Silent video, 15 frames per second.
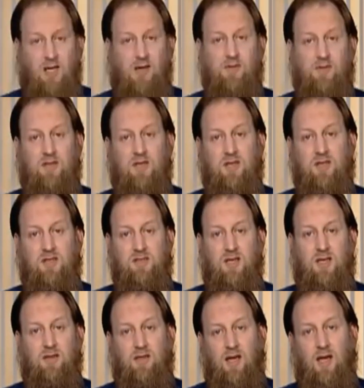Even to the
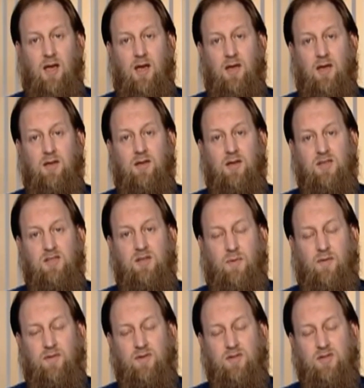extent that, as the
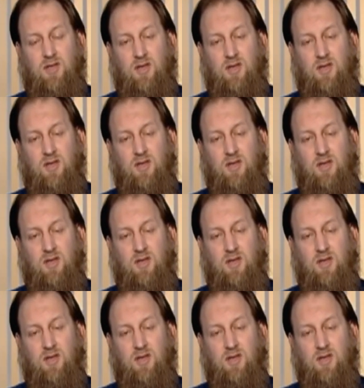Prophet